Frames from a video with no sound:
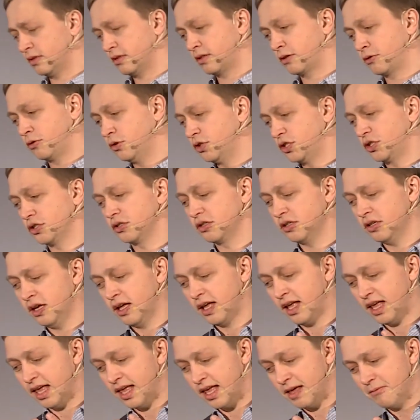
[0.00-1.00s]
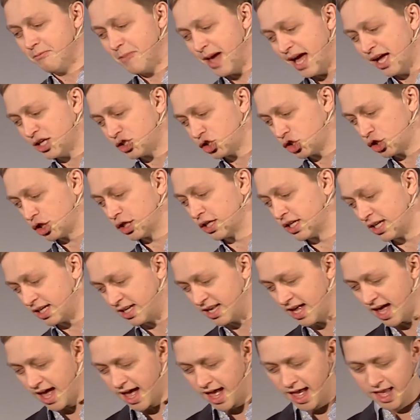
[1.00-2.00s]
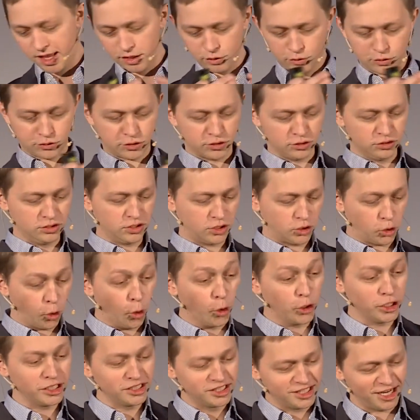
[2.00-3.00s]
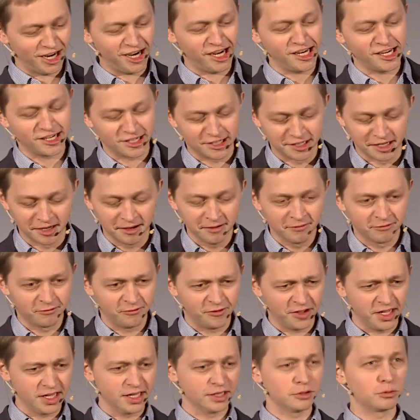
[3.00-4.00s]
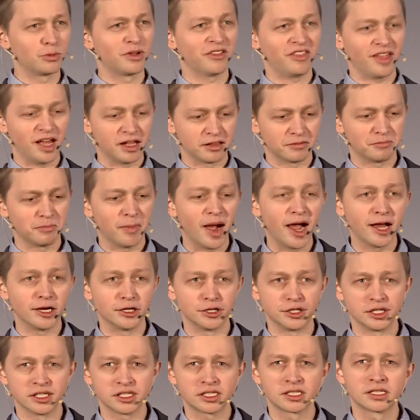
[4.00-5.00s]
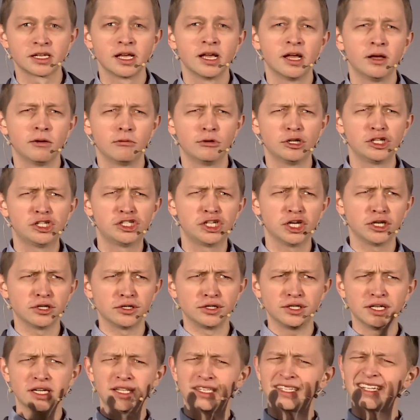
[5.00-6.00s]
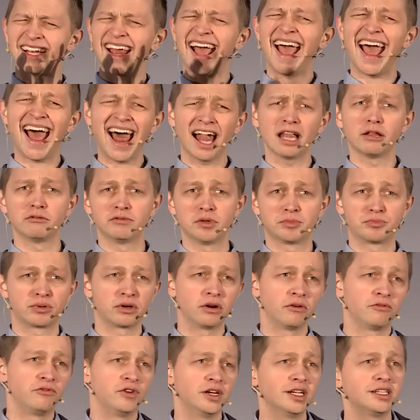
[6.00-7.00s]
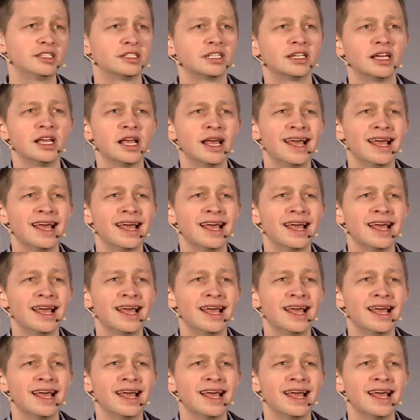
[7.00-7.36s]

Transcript: could you imagine the container filled with Antminers would generate hell of a profit,